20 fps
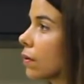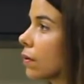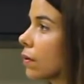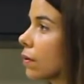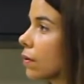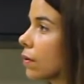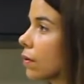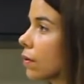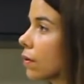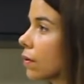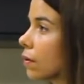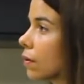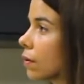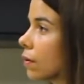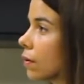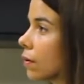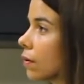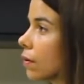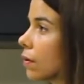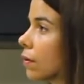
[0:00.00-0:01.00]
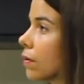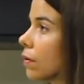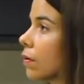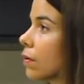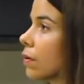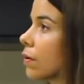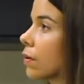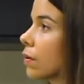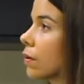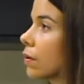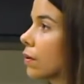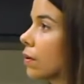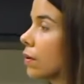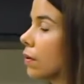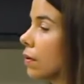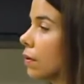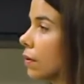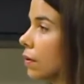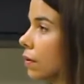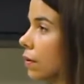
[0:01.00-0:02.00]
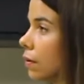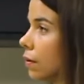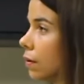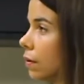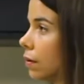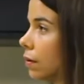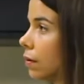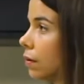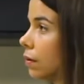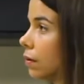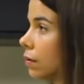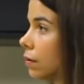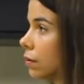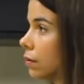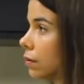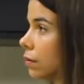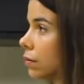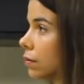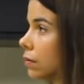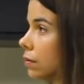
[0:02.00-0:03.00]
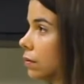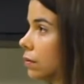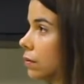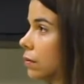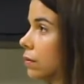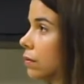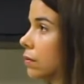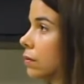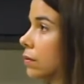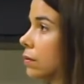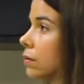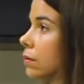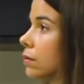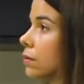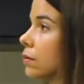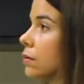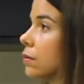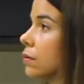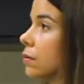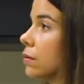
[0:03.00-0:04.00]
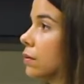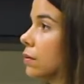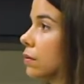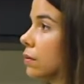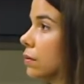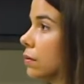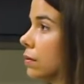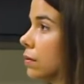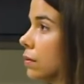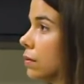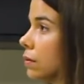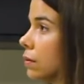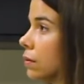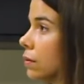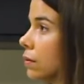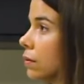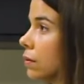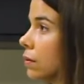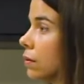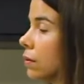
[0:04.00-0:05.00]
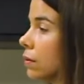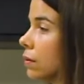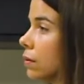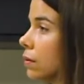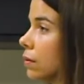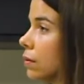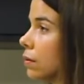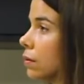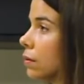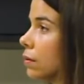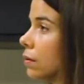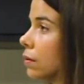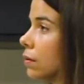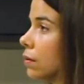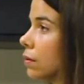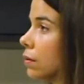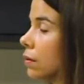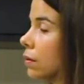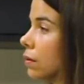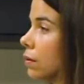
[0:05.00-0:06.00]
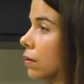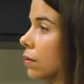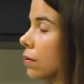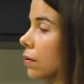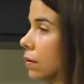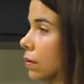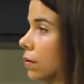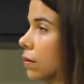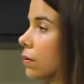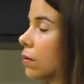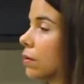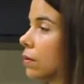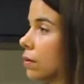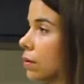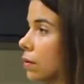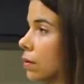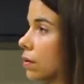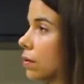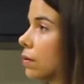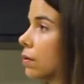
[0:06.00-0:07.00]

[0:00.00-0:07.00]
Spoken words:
The person shown says nothing.